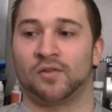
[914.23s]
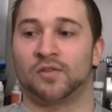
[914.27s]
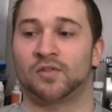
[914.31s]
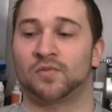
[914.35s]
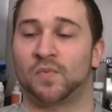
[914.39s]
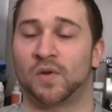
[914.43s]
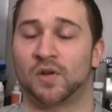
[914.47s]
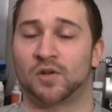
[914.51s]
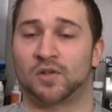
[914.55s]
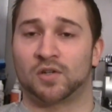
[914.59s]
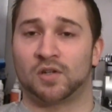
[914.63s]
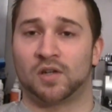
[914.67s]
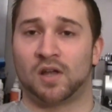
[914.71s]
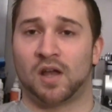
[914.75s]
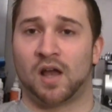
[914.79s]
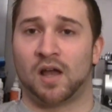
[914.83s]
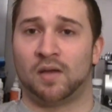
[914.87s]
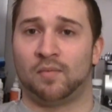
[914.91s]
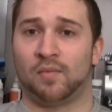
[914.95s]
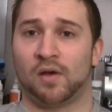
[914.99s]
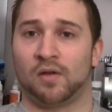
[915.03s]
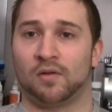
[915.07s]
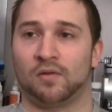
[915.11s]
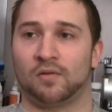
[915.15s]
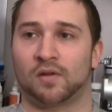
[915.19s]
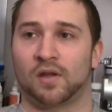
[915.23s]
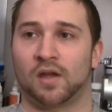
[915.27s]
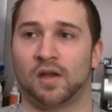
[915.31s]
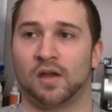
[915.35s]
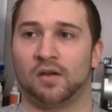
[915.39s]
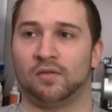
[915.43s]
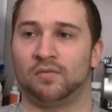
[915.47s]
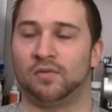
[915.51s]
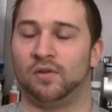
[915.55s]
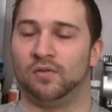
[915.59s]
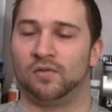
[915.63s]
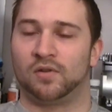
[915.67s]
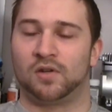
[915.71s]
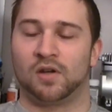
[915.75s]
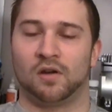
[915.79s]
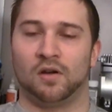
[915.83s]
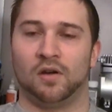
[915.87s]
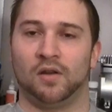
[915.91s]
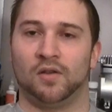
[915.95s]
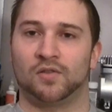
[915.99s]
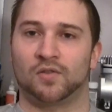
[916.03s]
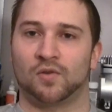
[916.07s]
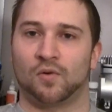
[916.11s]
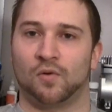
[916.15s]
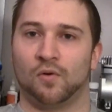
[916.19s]
especially high model count,
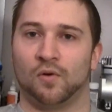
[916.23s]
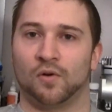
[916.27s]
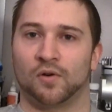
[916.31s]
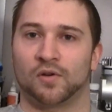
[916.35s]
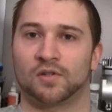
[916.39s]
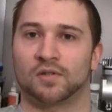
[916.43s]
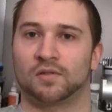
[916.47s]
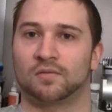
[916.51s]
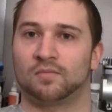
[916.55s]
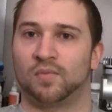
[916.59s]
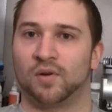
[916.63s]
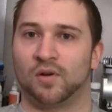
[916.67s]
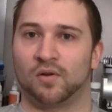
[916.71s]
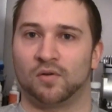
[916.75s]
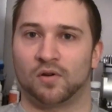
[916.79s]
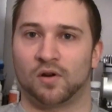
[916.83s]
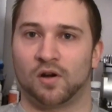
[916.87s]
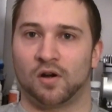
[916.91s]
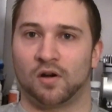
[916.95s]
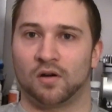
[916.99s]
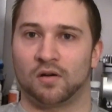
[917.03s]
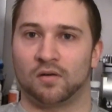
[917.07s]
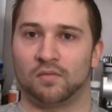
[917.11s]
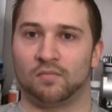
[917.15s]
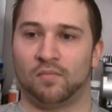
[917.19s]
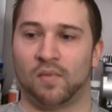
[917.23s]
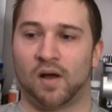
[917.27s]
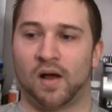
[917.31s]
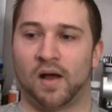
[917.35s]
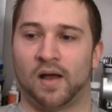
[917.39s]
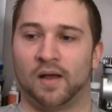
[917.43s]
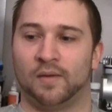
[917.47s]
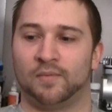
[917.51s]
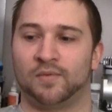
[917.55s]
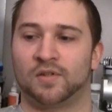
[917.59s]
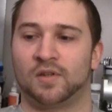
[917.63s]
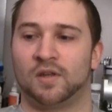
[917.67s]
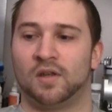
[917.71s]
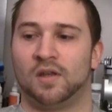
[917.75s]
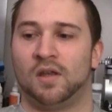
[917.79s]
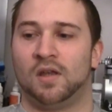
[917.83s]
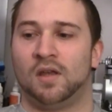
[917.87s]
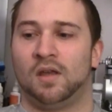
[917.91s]
Tyranids, Orcs, Imperial Guard, mobs,